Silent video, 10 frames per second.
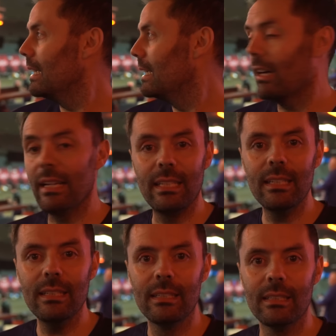The
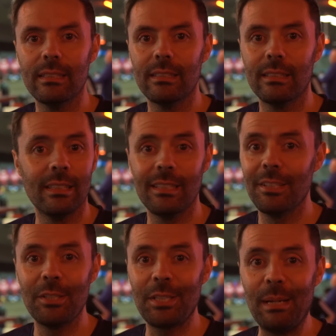idea,
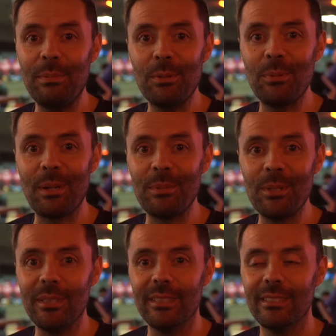just keep doing what I'm
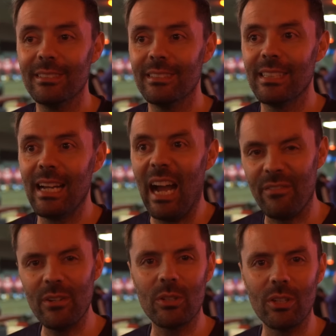doing. I
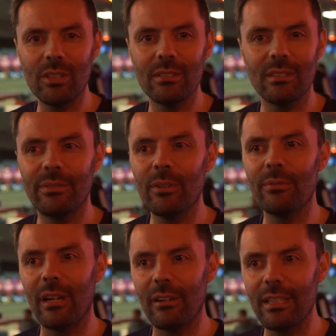feel good, feel
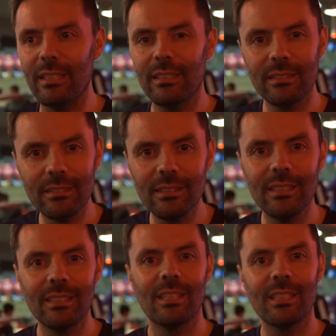very
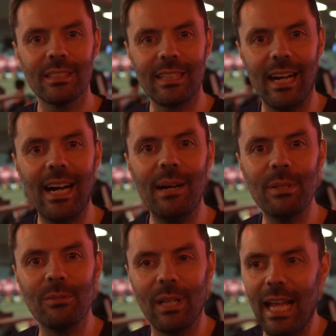calm
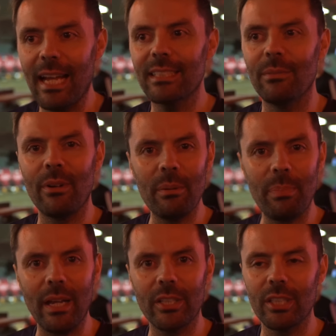and relaxed. I'm very
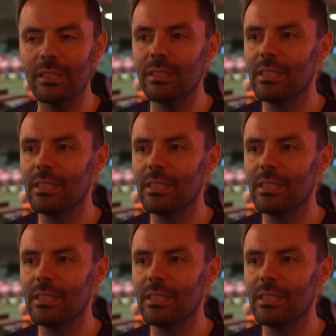patient.